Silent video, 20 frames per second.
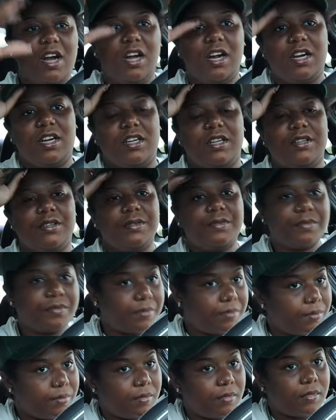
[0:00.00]
car.
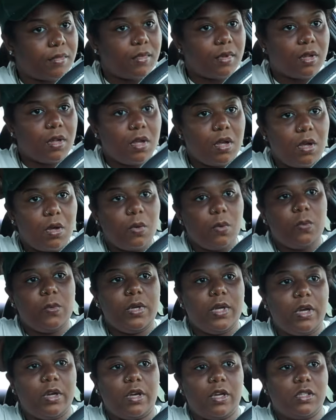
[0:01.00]

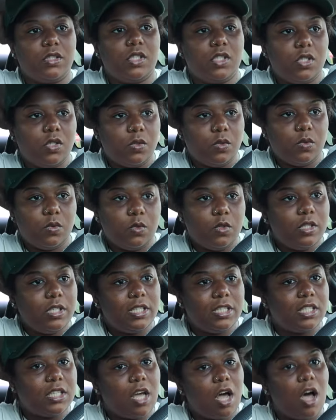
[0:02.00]
We're gonna go to
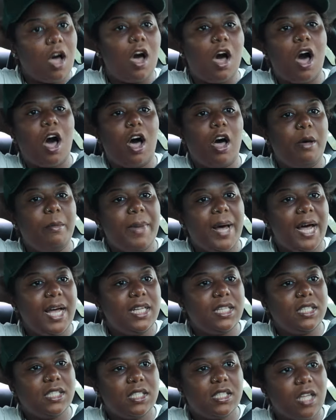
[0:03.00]
is it called
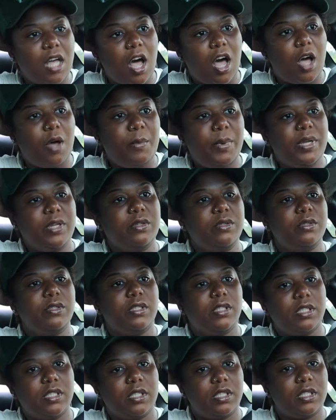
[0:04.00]
Allbots?
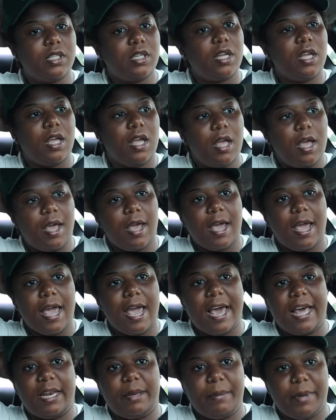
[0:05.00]
Allbots?
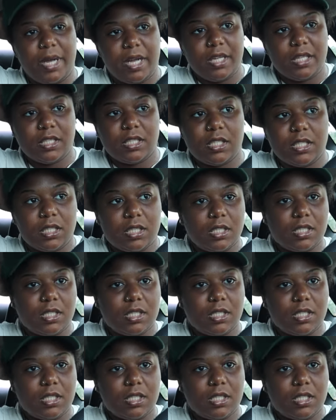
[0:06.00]
Alabots?